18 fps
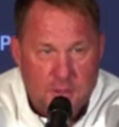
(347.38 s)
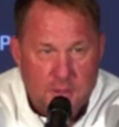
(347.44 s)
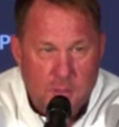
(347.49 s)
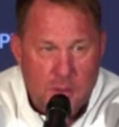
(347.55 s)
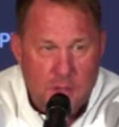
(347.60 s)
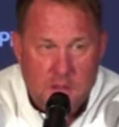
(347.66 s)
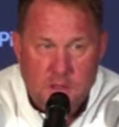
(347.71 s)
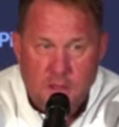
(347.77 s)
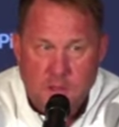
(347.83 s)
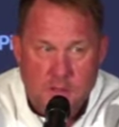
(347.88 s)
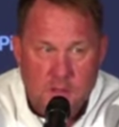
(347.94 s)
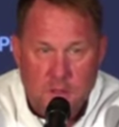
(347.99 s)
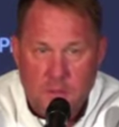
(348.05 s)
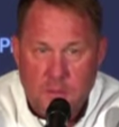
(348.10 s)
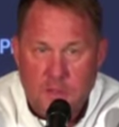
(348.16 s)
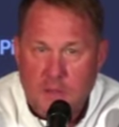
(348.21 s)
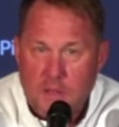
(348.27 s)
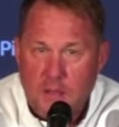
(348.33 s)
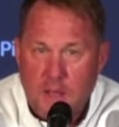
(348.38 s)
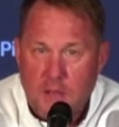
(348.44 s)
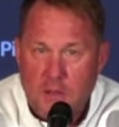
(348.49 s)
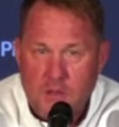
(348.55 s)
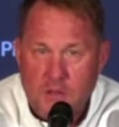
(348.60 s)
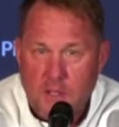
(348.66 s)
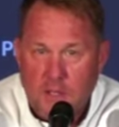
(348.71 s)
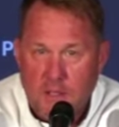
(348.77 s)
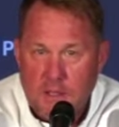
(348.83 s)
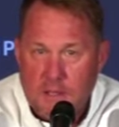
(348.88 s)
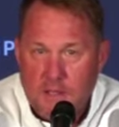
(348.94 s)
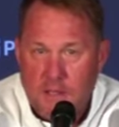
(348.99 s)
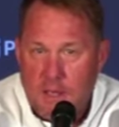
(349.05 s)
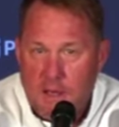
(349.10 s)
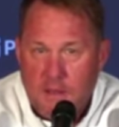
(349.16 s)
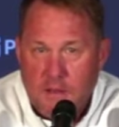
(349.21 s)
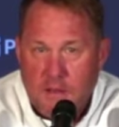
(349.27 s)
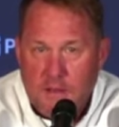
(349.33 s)
amazing some of the tackles he gets
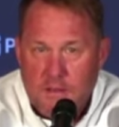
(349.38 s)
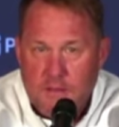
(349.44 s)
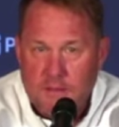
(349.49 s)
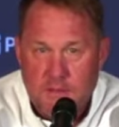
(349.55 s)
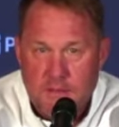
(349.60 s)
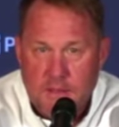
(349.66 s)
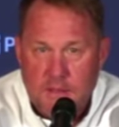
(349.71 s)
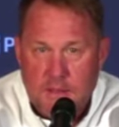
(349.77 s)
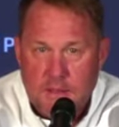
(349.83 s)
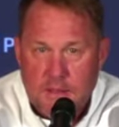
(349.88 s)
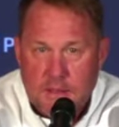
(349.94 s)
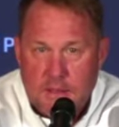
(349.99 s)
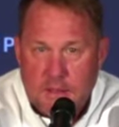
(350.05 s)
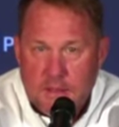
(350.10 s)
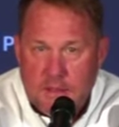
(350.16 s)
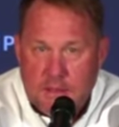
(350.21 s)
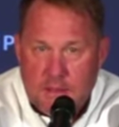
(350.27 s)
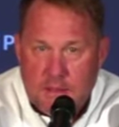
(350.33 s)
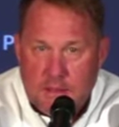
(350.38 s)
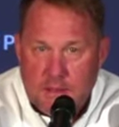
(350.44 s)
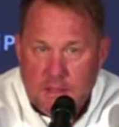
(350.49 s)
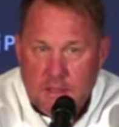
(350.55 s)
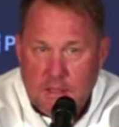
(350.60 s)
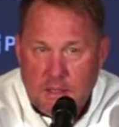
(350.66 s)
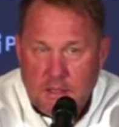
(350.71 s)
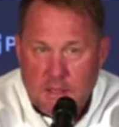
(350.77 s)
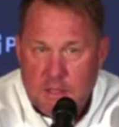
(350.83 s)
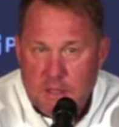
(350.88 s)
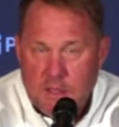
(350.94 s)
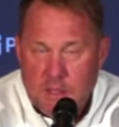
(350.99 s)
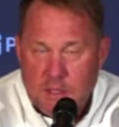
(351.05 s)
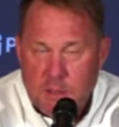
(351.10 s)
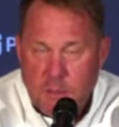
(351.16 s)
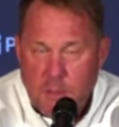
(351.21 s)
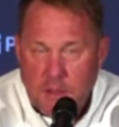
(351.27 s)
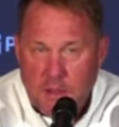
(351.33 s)
out of and then
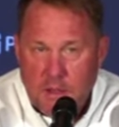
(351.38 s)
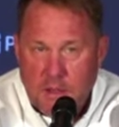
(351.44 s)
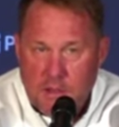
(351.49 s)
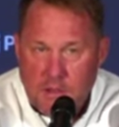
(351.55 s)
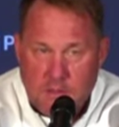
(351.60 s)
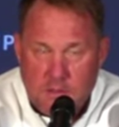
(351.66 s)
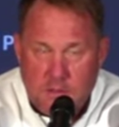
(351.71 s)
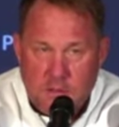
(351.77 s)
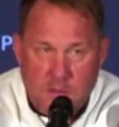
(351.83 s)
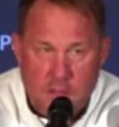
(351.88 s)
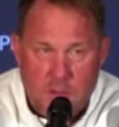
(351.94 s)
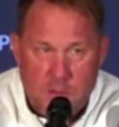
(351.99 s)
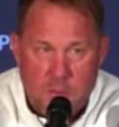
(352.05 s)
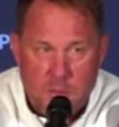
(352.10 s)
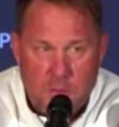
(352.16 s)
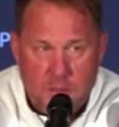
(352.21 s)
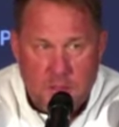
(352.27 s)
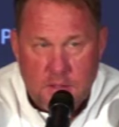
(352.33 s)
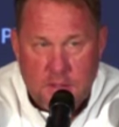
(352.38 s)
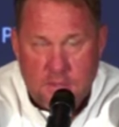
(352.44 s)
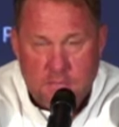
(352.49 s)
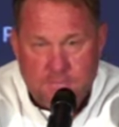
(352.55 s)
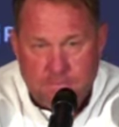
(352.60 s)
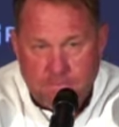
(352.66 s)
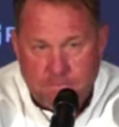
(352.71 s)
extends plays. So that will be